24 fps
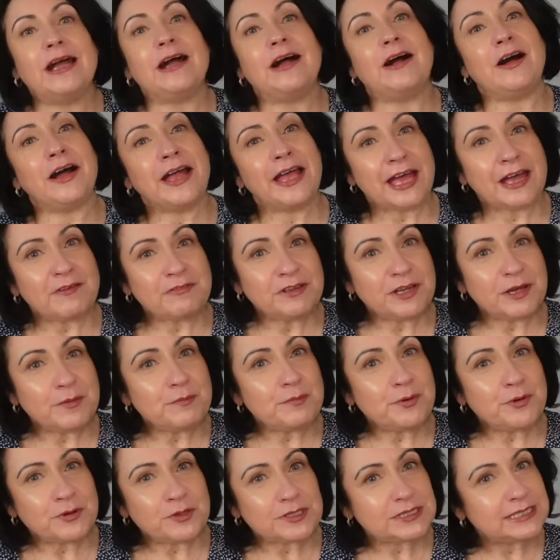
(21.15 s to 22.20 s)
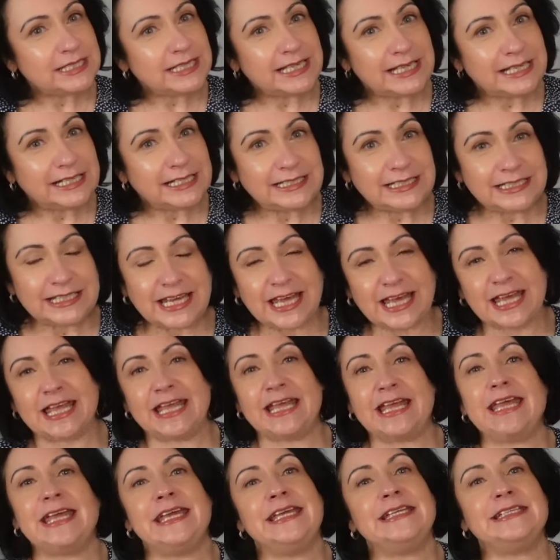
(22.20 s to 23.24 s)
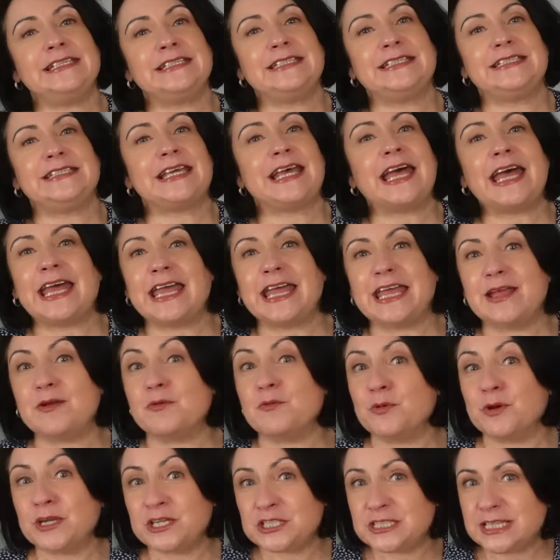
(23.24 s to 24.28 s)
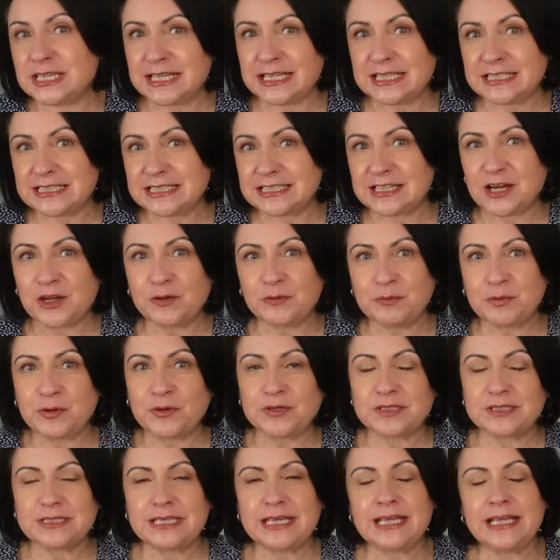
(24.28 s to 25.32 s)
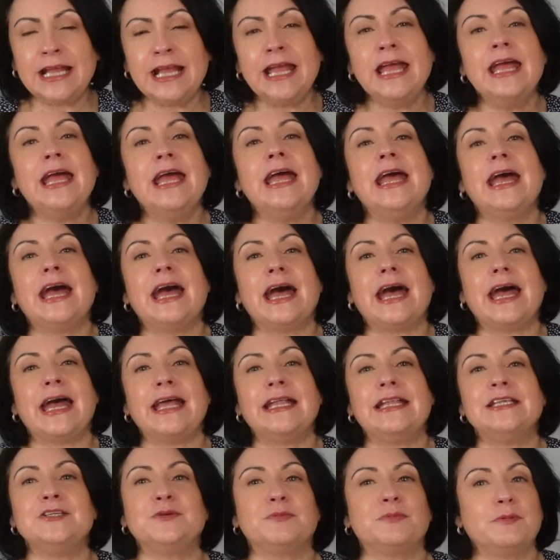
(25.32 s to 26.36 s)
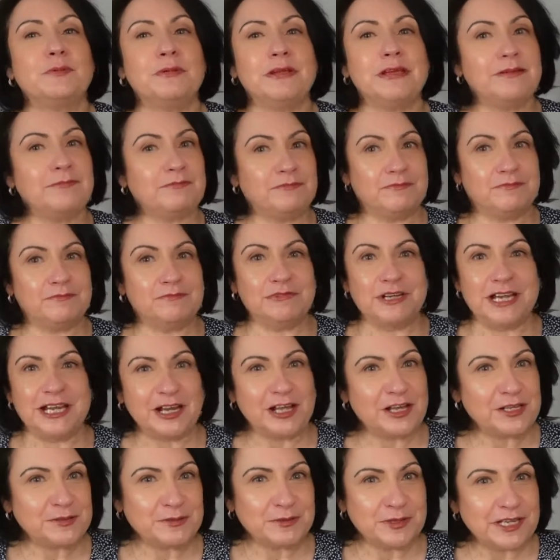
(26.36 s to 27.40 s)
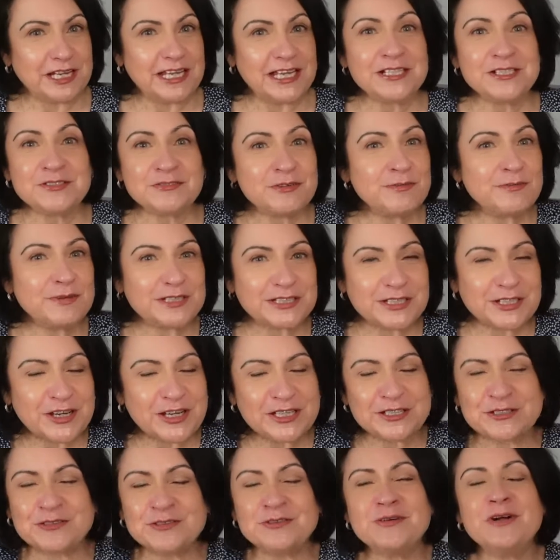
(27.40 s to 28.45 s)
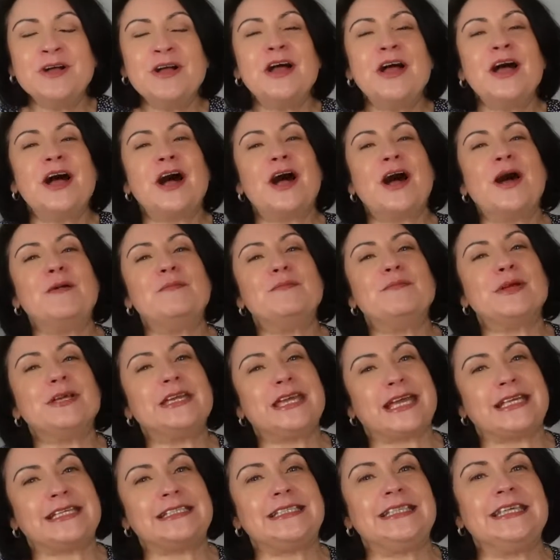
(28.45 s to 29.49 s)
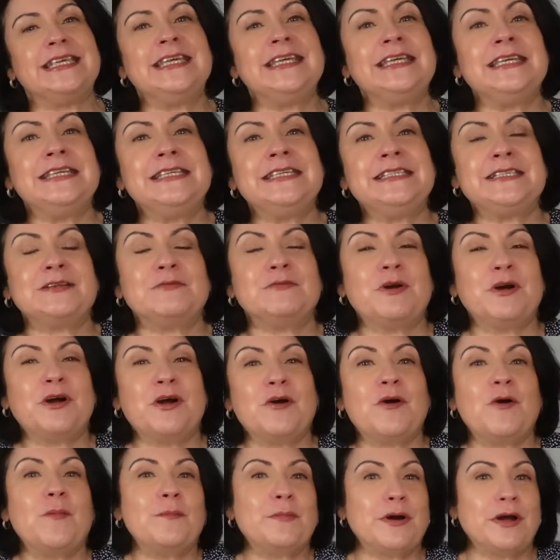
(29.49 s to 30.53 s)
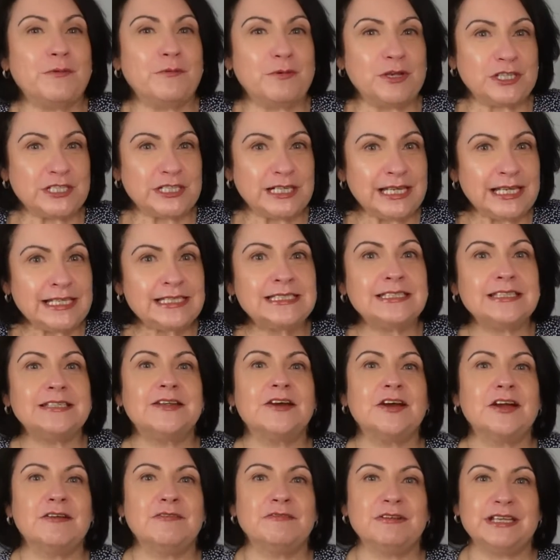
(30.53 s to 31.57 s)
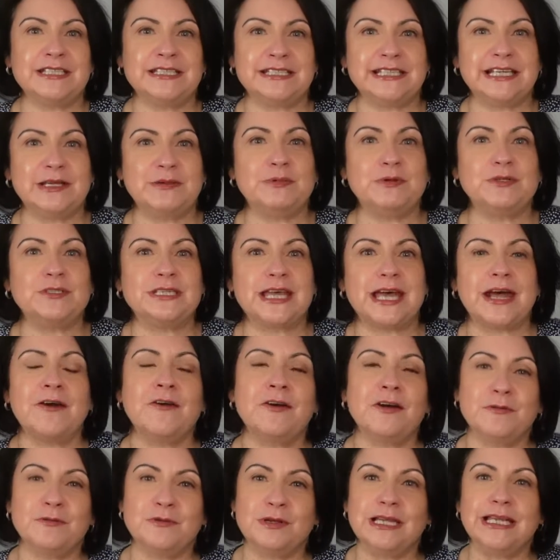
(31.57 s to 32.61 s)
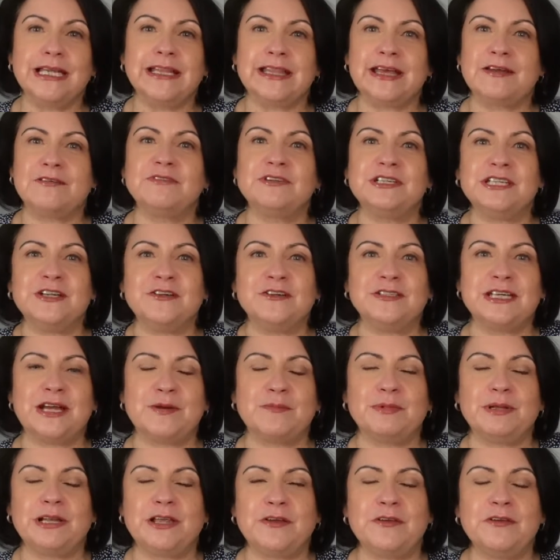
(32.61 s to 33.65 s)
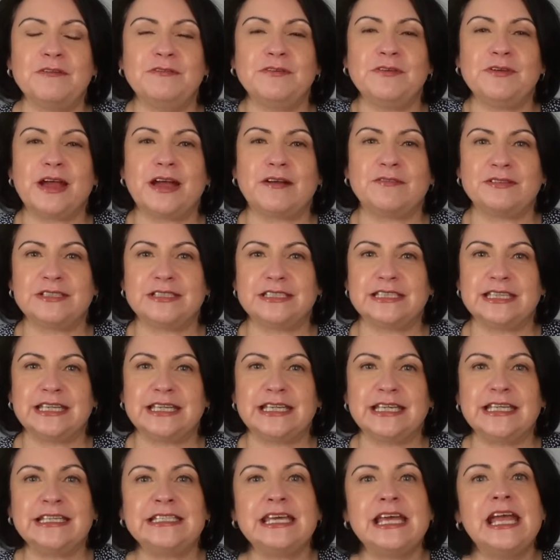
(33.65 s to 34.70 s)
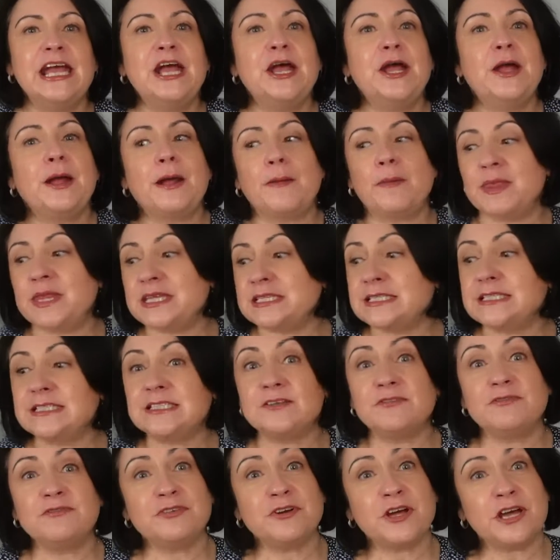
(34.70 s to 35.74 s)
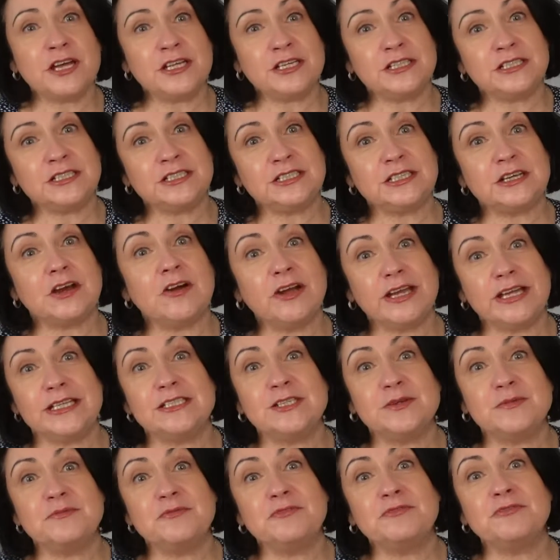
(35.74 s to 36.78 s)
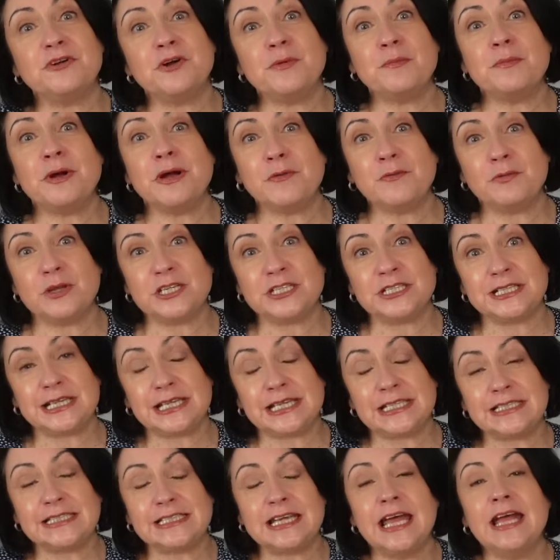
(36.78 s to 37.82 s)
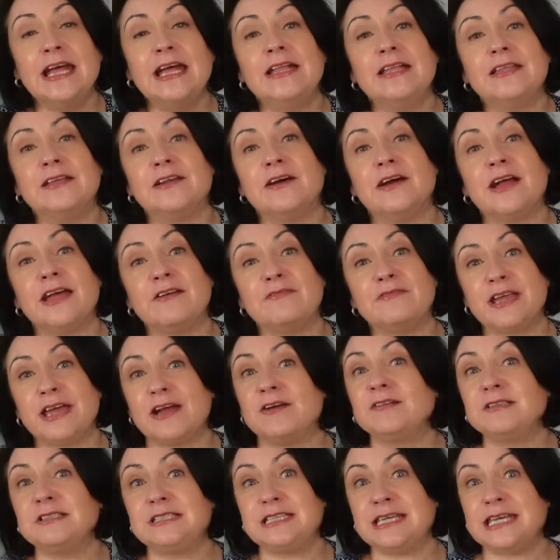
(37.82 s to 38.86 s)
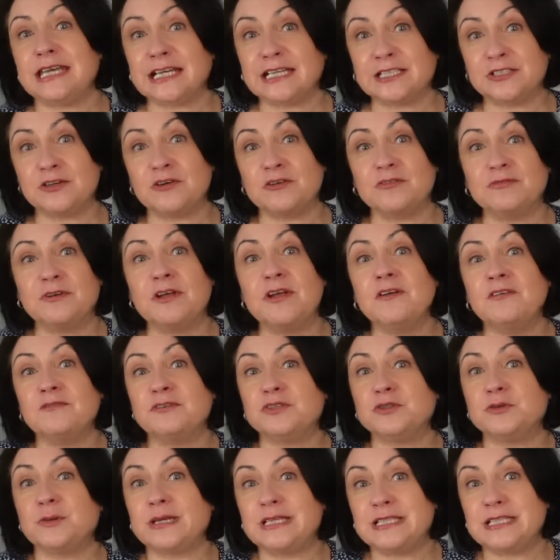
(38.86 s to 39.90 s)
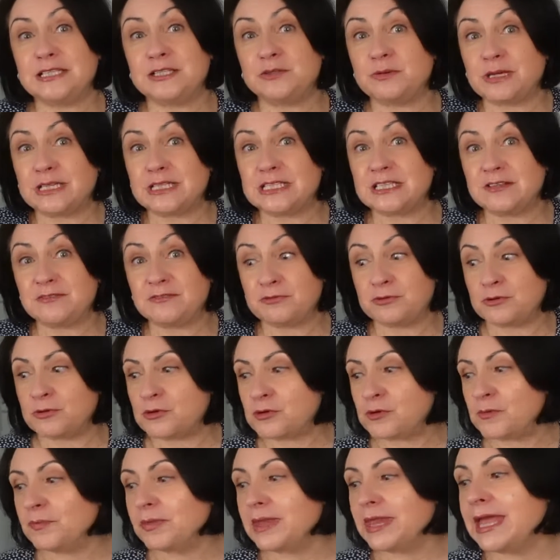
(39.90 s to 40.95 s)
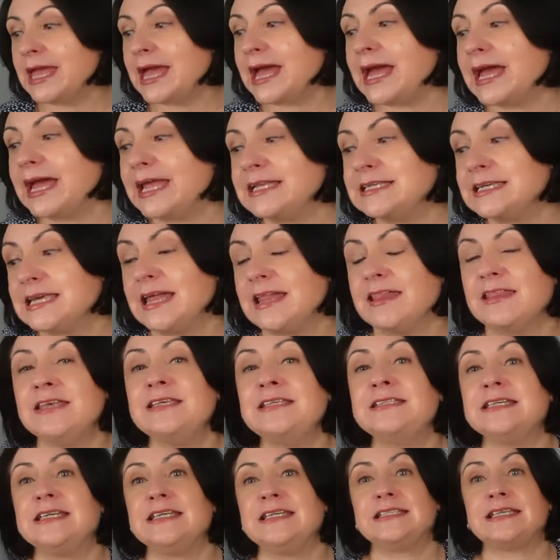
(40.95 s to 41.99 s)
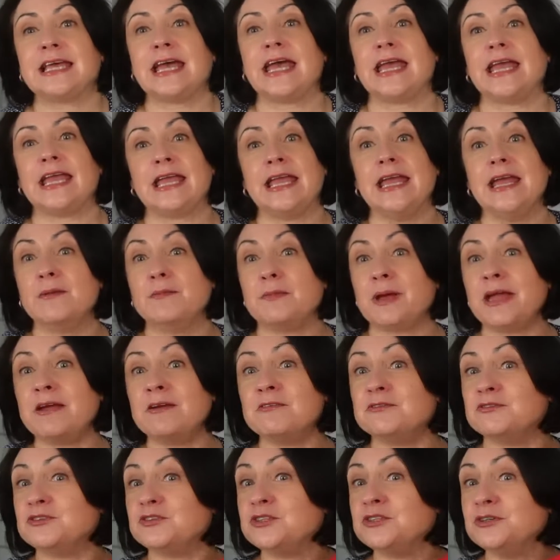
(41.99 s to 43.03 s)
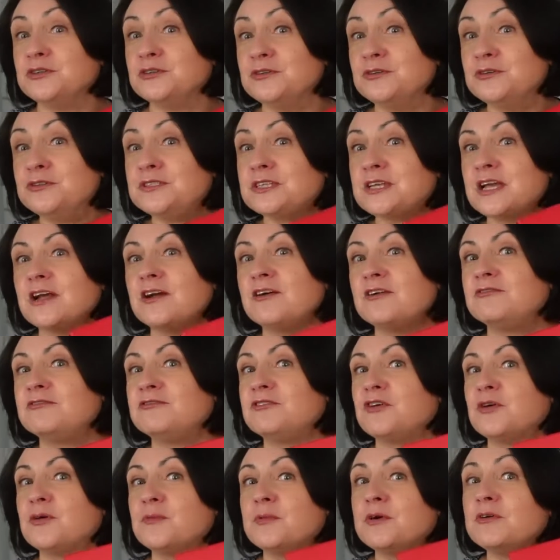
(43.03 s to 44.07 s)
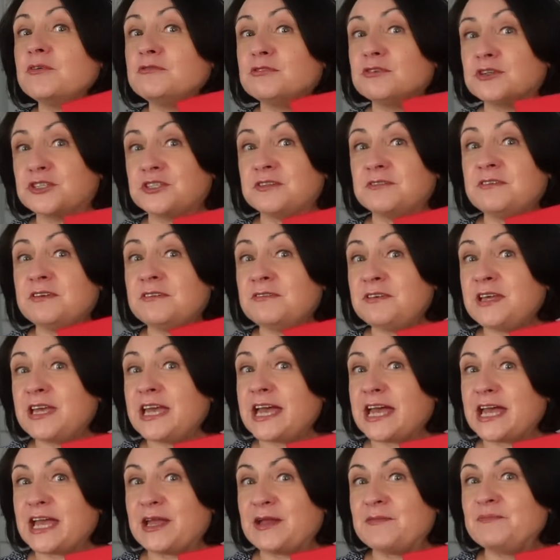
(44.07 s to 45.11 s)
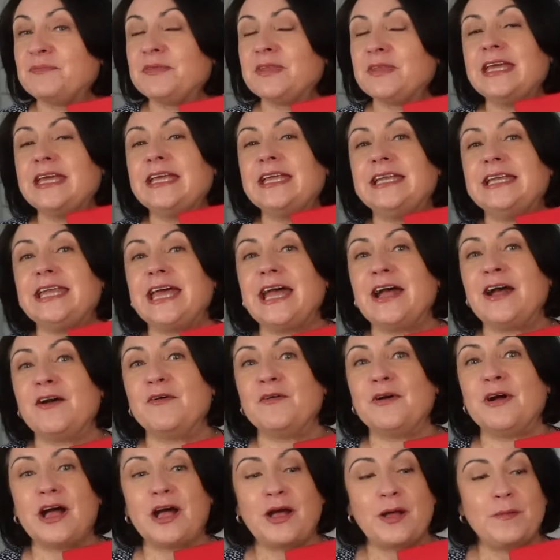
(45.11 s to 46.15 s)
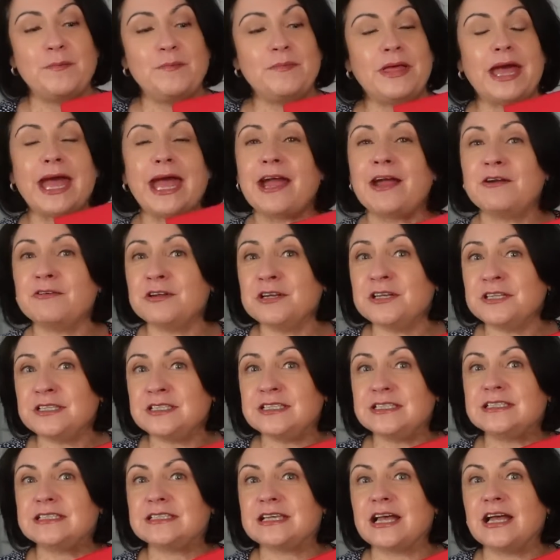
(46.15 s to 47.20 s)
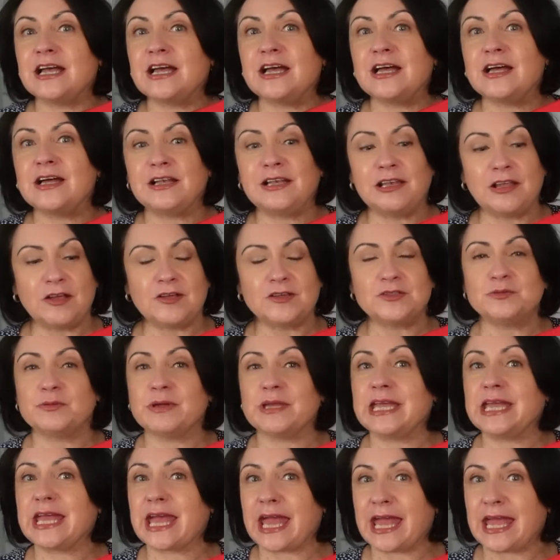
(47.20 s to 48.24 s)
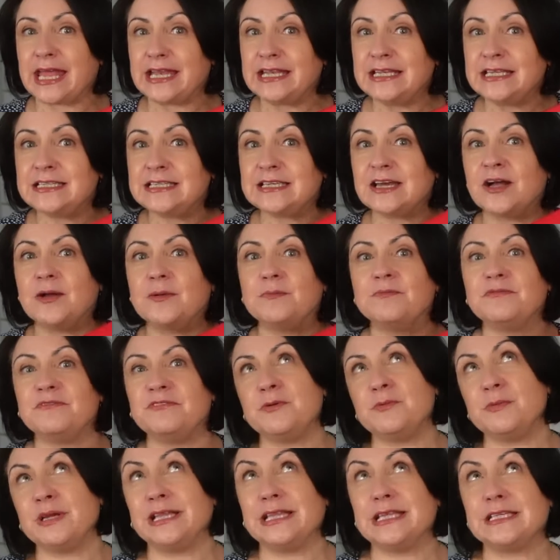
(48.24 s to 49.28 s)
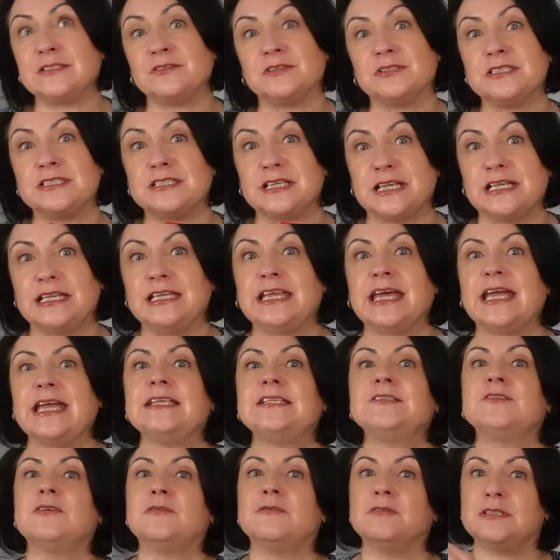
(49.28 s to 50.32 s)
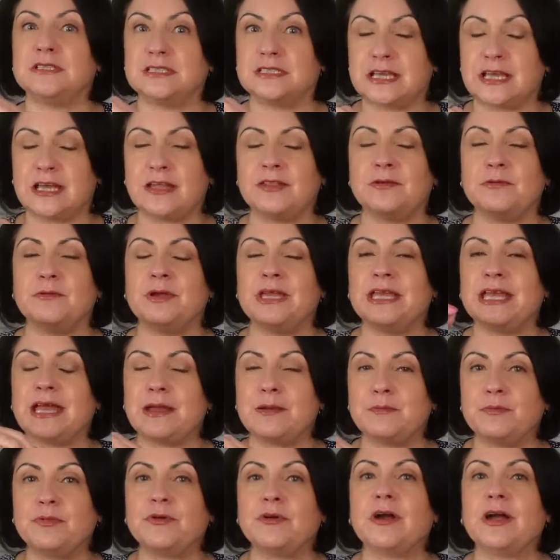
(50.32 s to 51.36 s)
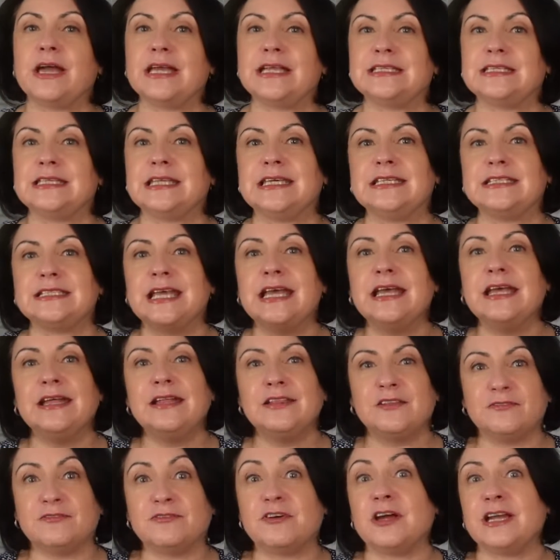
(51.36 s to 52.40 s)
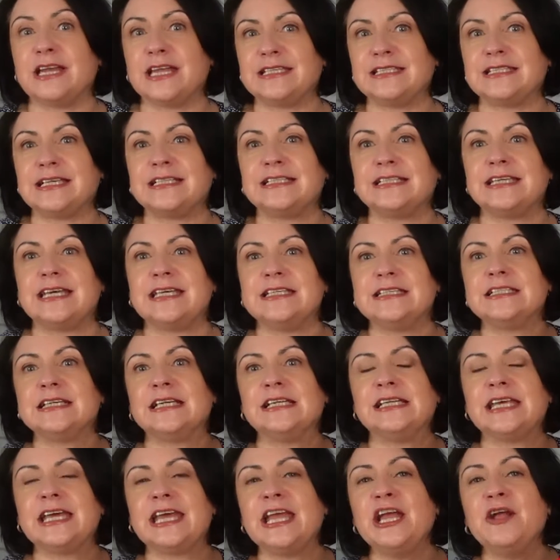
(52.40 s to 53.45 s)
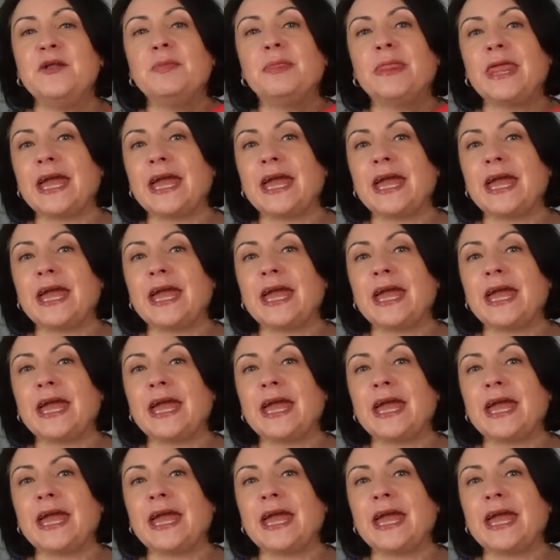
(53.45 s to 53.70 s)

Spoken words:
I have an unboxing today. It's a Wishlist unboxing, and you'll probably realise what it is from the title. But yes, these were on my wish list that I recently put out. I will link that video down below if you haven't seen it. And this is the first item from my wish list that I have now ticked off for 2024. And this is a pair of shoes from Roger Vivier. Now, Harrods last weekend, I'm filming this on a Sunday, so it was the weekend prior to this, the Friday, Saturday and Sunday.